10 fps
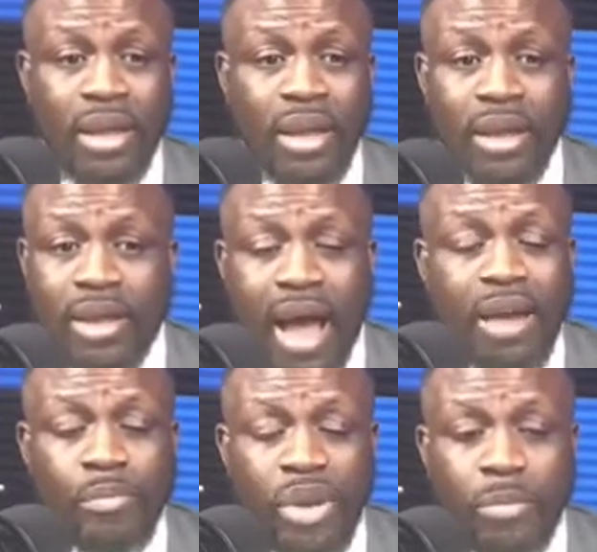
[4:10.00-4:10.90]

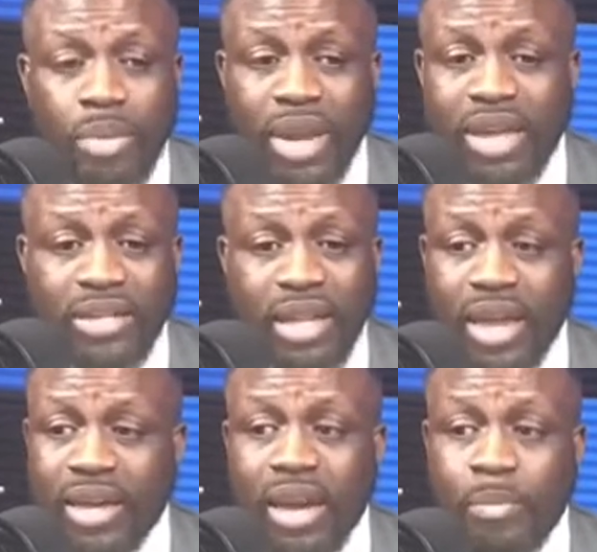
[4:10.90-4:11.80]
God bring plagues
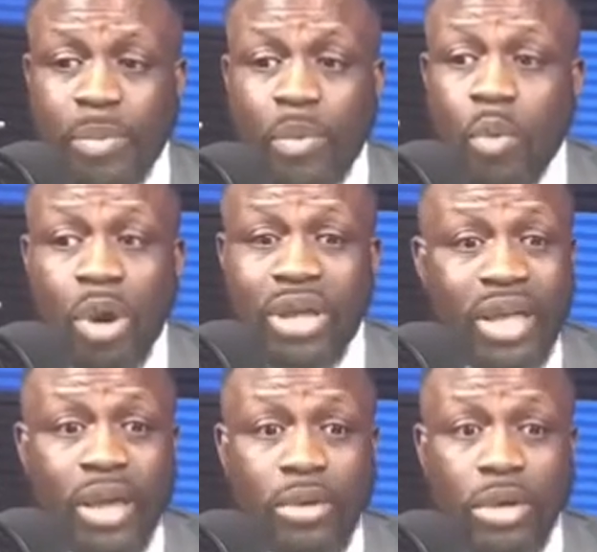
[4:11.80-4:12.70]
and then people were
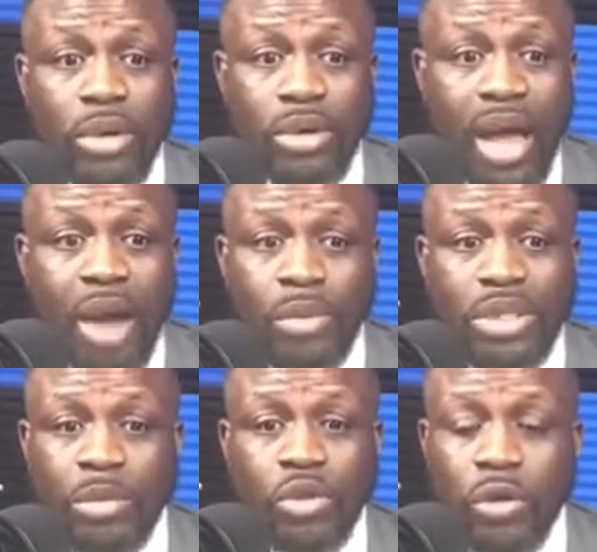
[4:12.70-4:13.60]
healed. God was
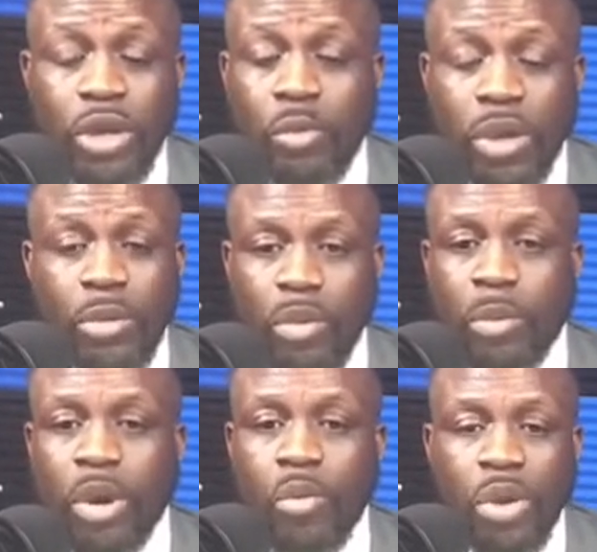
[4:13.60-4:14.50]
able to heal people,
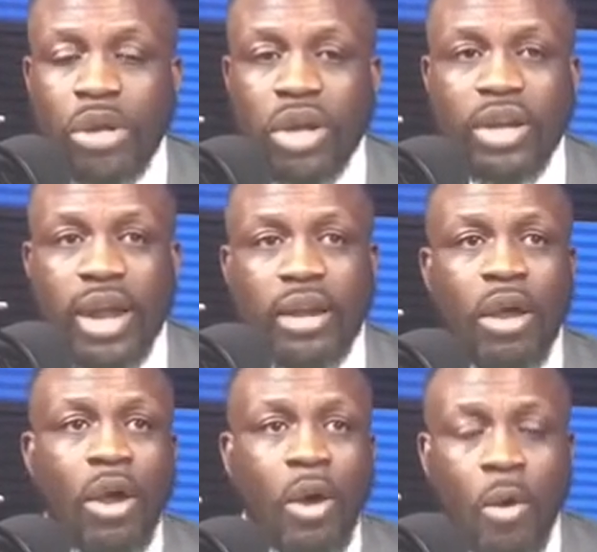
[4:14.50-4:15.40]
but we're looking at
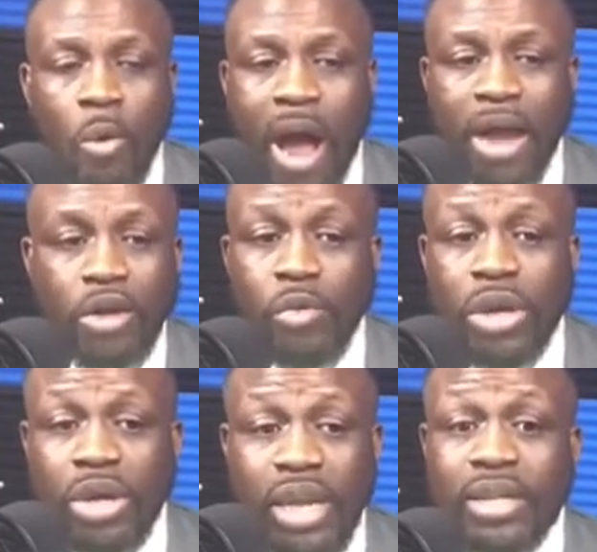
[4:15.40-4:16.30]
why do we
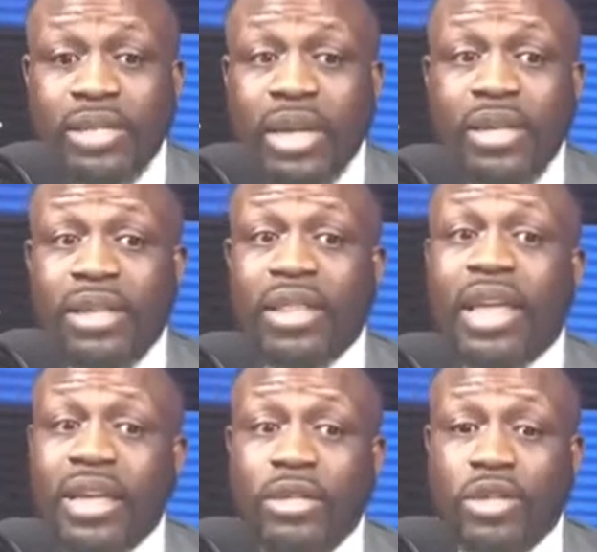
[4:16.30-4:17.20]
need certain
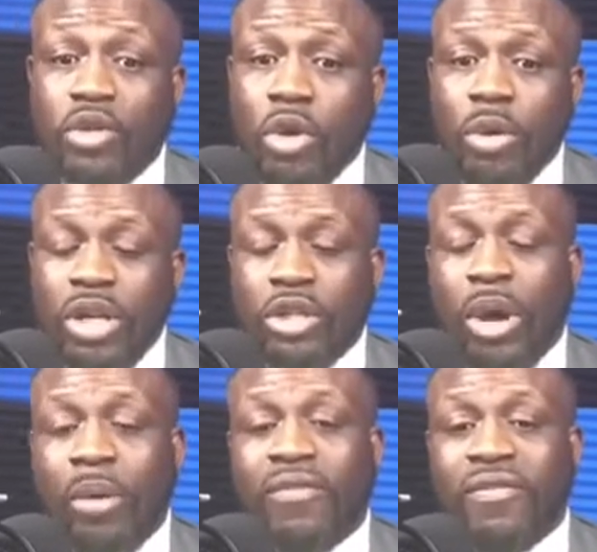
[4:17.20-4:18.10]
things to go into
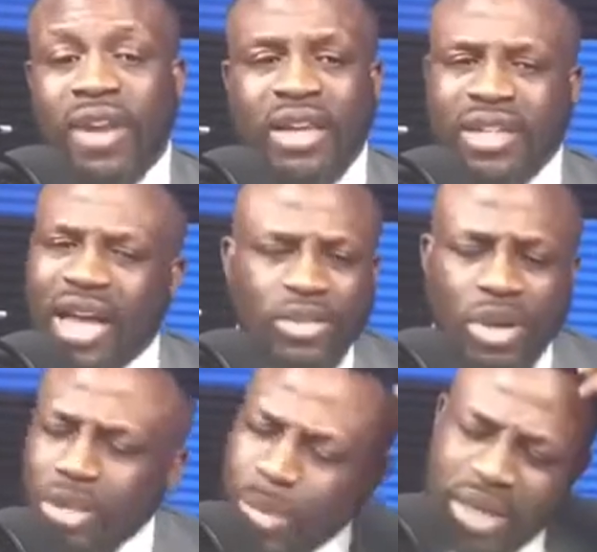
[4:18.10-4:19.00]
our flesh? I
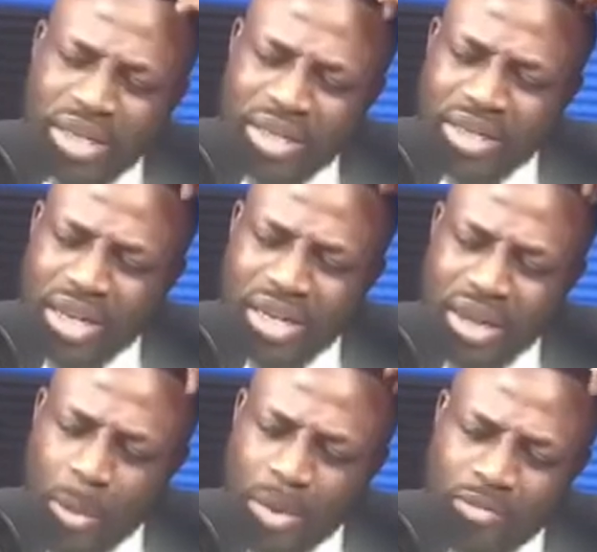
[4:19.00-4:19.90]
talked about this in a
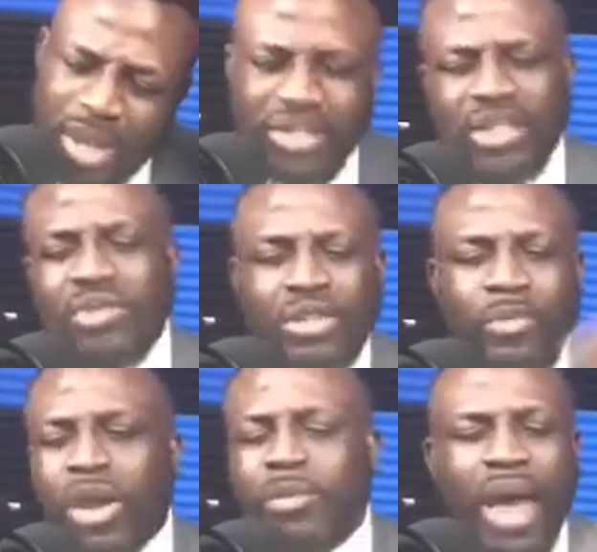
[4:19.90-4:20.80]
couple of my series
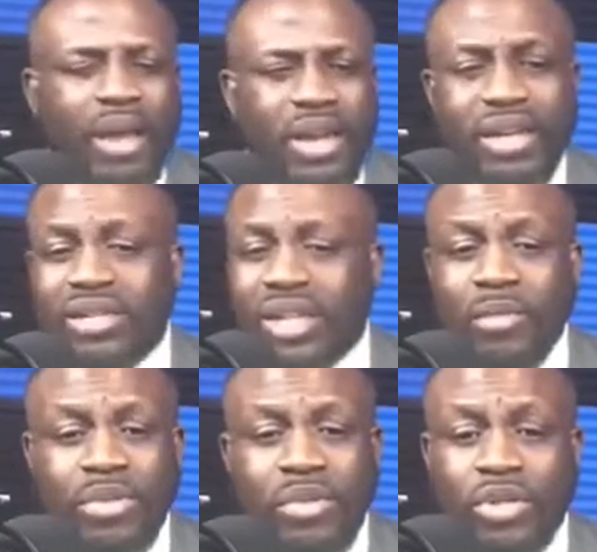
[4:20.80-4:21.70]
way back in the same
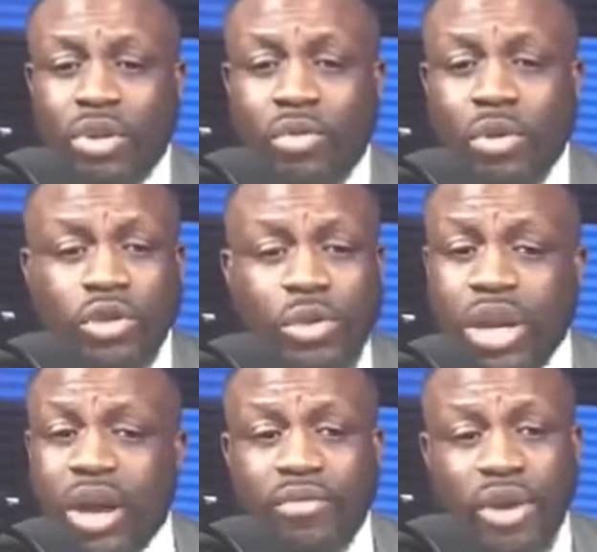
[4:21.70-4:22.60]
series on the road to
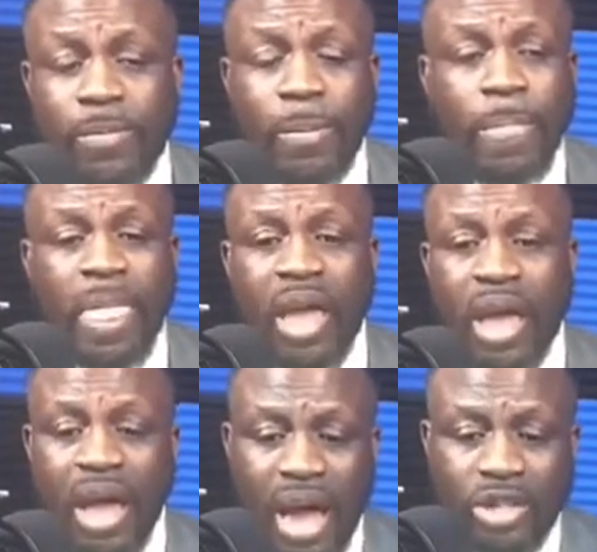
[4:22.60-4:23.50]
recovery.
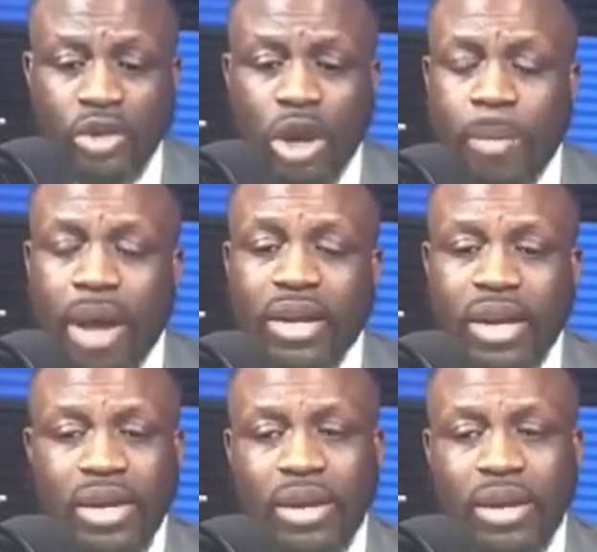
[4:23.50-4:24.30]
I talk about it in